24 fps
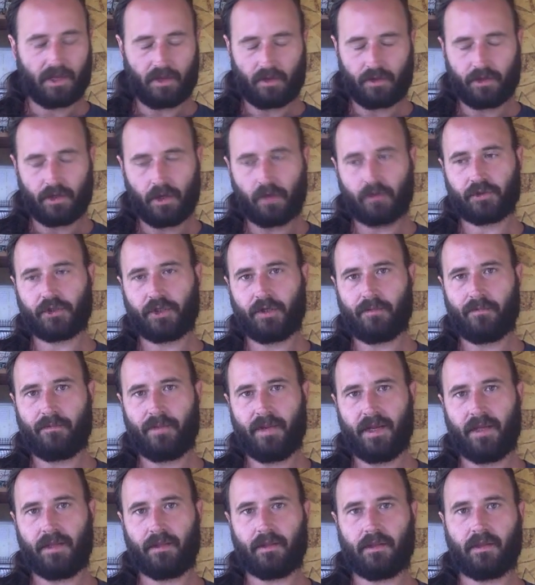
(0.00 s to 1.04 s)
ocean
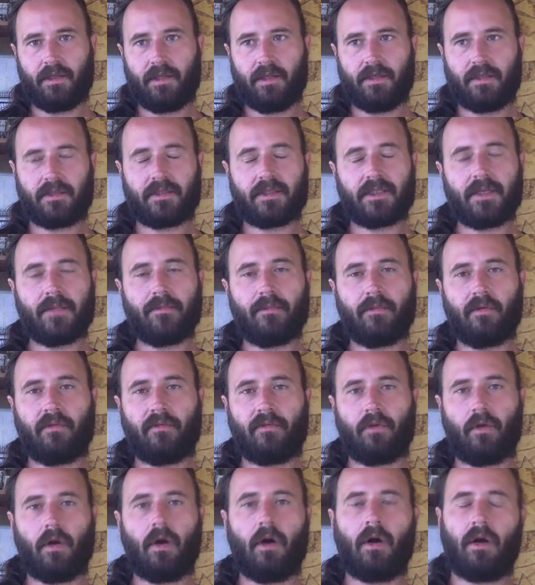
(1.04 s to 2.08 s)
being the symbol
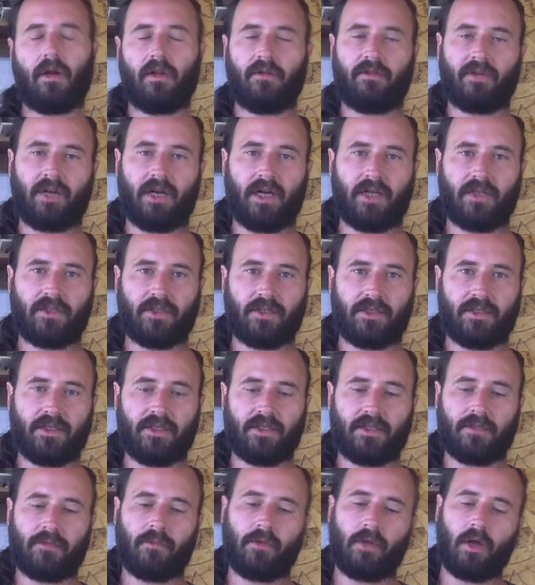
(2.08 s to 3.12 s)
for all of
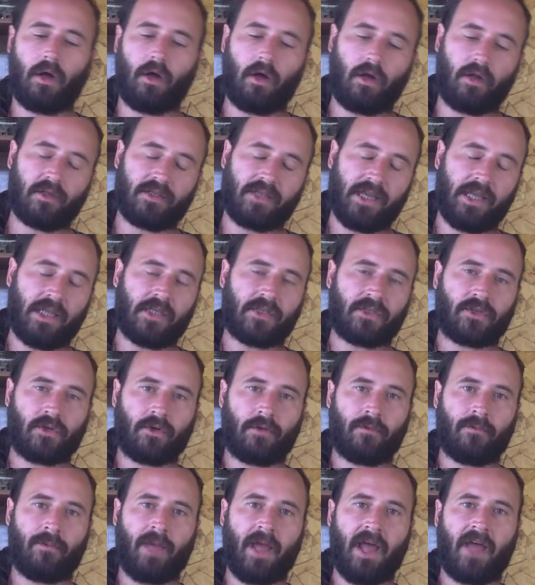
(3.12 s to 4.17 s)
consciousness. And we all take a
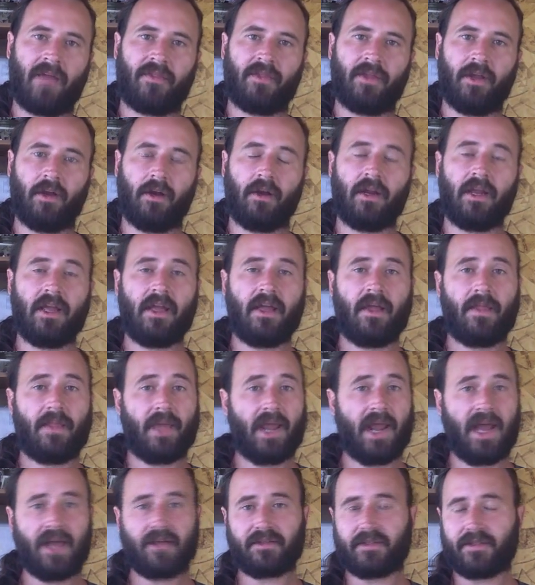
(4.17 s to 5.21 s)
certain path there that
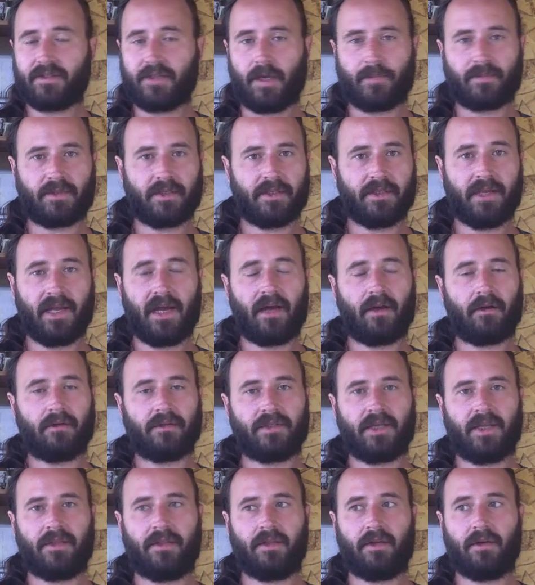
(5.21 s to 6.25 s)
has these ups and downs,
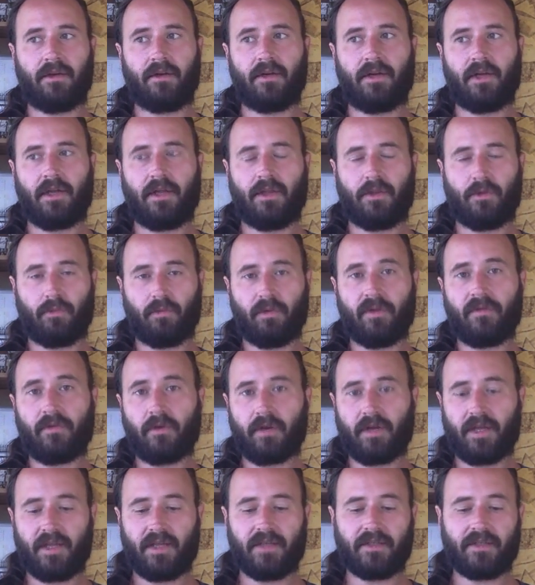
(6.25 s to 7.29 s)
and the river
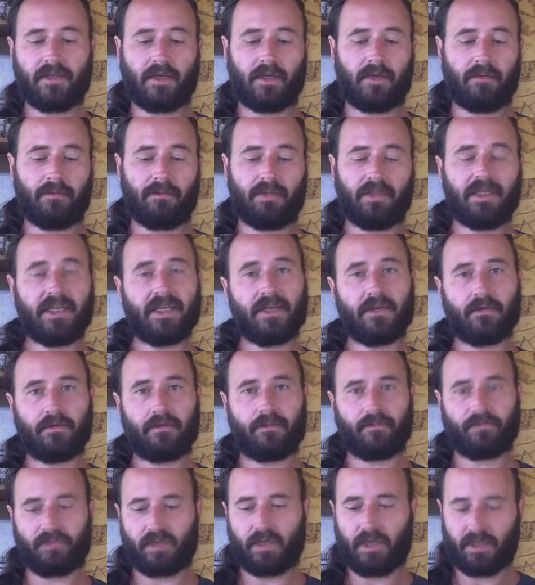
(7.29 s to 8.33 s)
is a complete
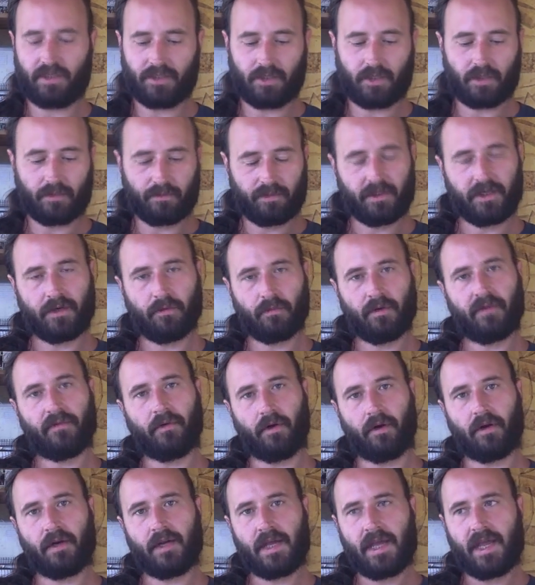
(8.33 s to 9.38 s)

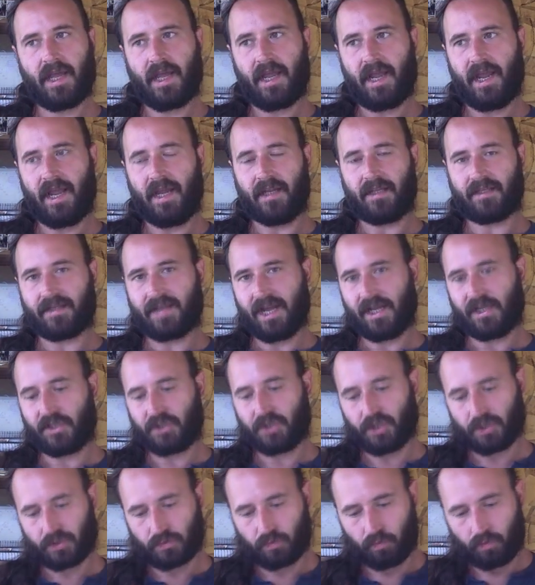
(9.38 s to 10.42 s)
river. And it's not
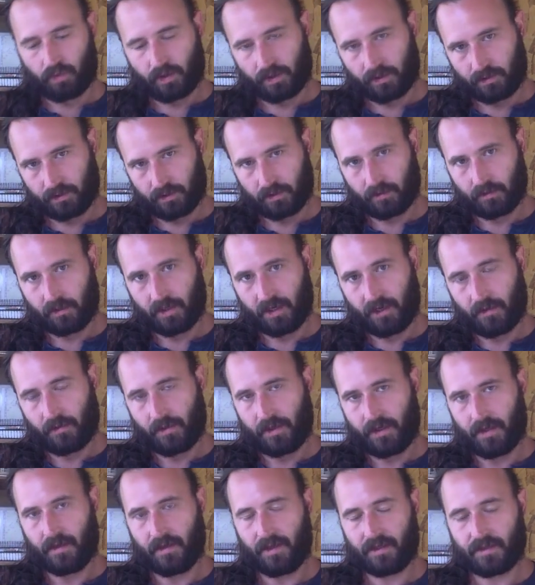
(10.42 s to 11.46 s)
just one little
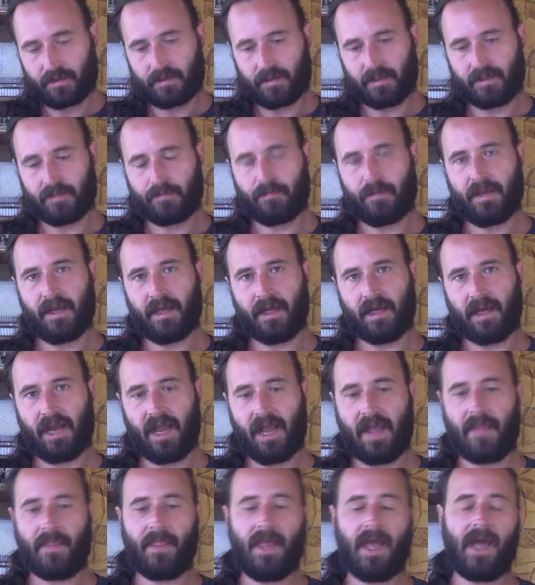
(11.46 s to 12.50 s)
area, it's big.
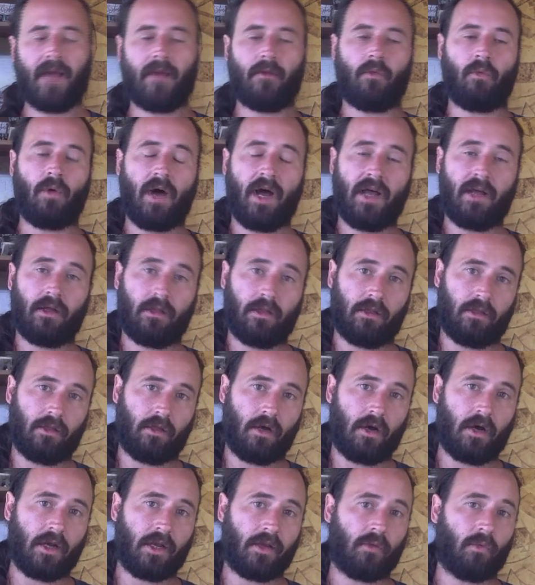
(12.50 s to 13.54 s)
And that
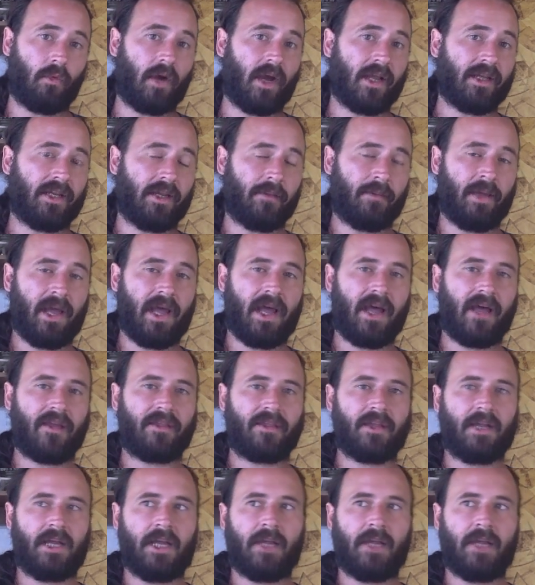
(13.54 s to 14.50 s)
long and winding path,